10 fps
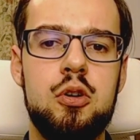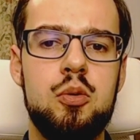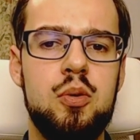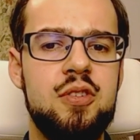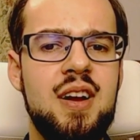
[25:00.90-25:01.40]

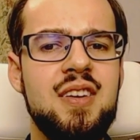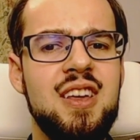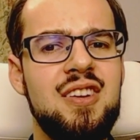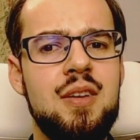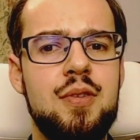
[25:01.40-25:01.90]
Which is kind of
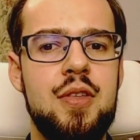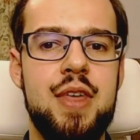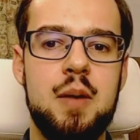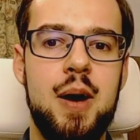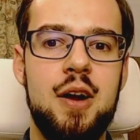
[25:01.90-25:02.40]
cute if you
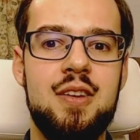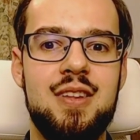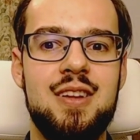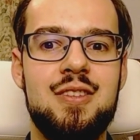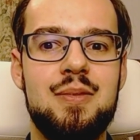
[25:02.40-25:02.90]
think about it, isn't
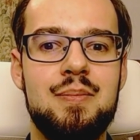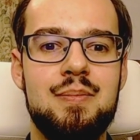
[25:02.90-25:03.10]
it?